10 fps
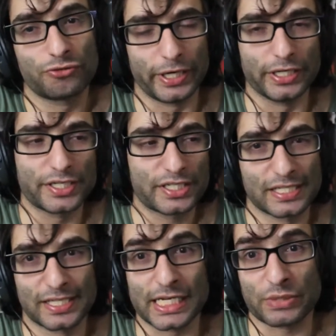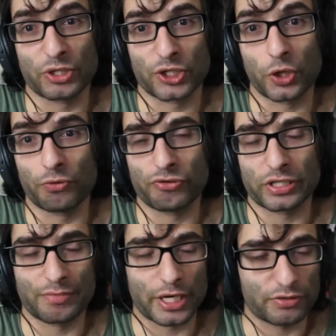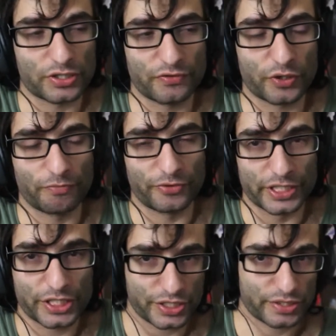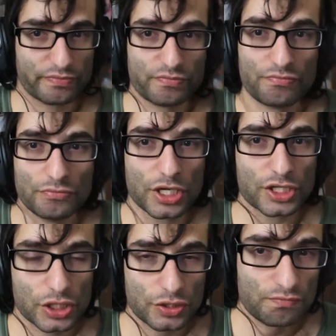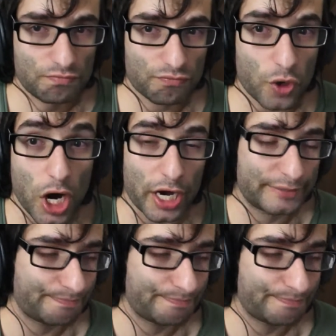since these were shown during the Microsoft conference. Ugh.